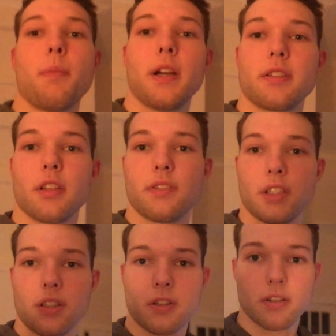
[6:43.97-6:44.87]
but I still have
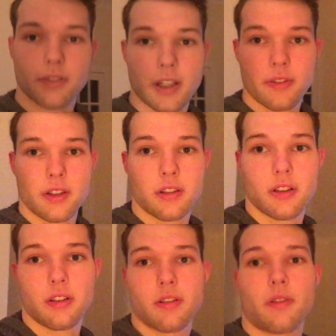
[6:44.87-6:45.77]
6 units of active
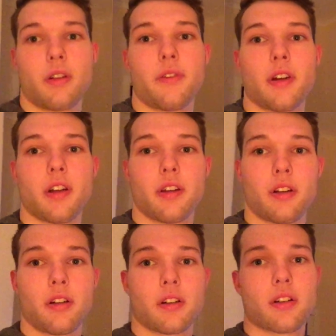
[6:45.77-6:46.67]
insulin, so I'm going to give it
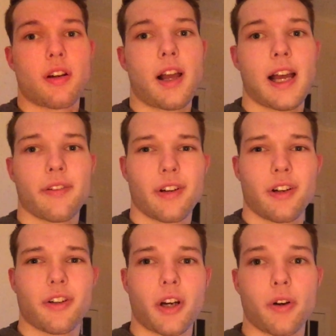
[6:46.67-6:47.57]
another half an
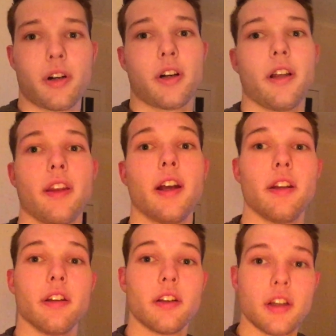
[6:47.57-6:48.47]
hour to an hour and
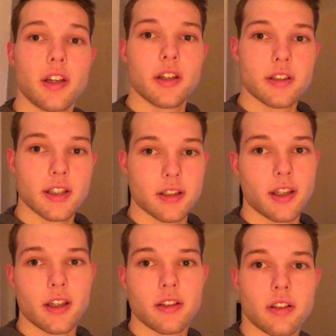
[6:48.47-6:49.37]
then test it
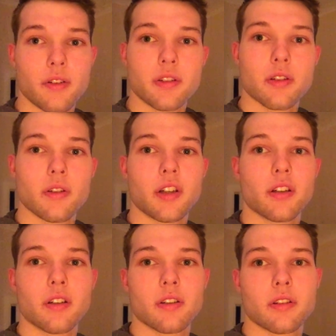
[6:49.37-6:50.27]
again and see how it's
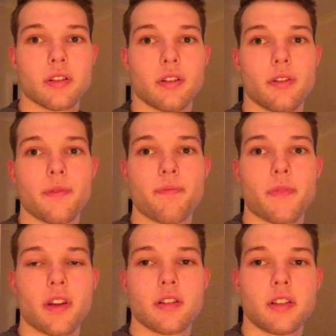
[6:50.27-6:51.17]
going. So
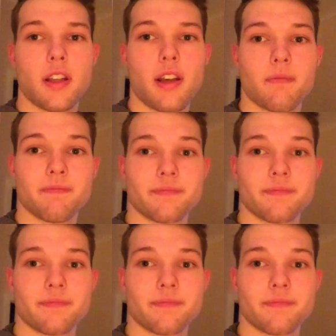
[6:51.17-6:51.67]
see you then.